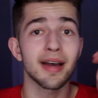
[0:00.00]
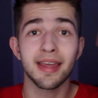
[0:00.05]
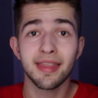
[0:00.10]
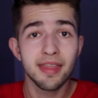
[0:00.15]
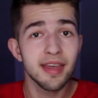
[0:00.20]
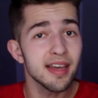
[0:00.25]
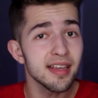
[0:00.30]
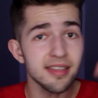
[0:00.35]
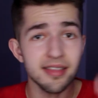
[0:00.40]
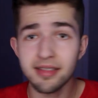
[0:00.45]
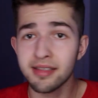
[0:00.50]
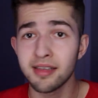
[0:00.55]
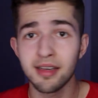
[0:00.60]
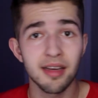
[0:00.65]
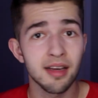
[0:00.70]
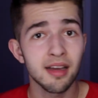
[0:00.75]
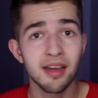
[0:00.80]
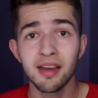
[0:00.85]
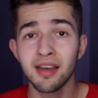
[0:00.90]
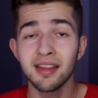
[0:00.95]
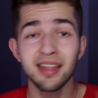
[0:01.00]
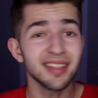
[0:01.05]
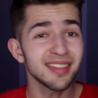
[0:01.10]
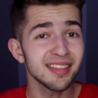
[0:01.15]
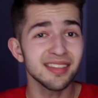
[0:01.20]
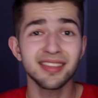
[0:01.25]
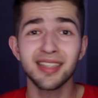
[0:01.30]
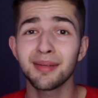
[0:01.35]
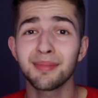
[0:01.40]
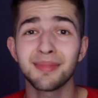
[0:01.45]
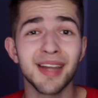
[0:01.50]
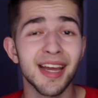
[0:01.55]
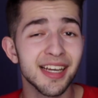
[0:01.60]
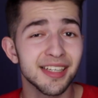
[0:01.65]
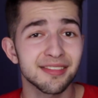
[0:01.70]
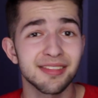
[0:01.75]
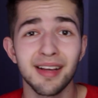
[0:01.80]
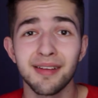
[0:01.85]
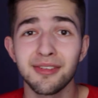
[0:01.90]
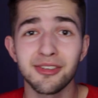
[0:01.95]
like this is some
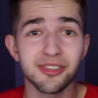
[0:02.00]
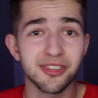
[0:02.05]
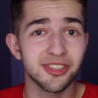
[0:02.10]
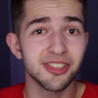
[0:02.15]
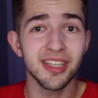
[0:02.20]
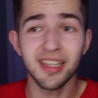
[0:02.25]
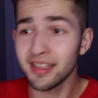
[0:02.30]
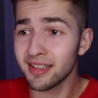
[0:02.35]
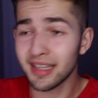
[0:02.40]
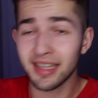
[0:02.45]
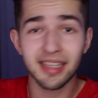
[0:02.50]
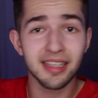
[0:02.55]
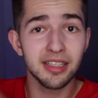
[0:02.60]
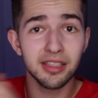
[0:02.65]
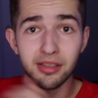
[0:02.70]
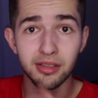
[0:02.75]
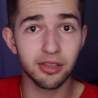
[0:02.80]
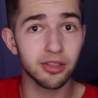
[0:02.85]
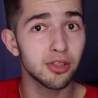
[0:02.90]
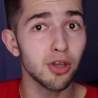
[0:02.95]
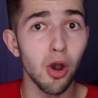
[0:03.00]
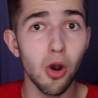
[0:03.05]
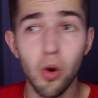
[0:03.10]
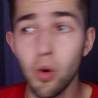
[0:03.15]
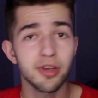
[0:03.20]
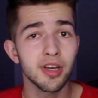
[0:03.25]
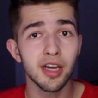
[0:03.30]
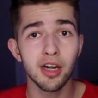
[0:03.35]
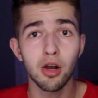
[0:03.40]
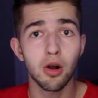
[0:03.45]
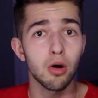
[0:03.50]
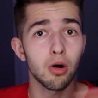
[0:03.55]
next level shit. Like, yo, you got a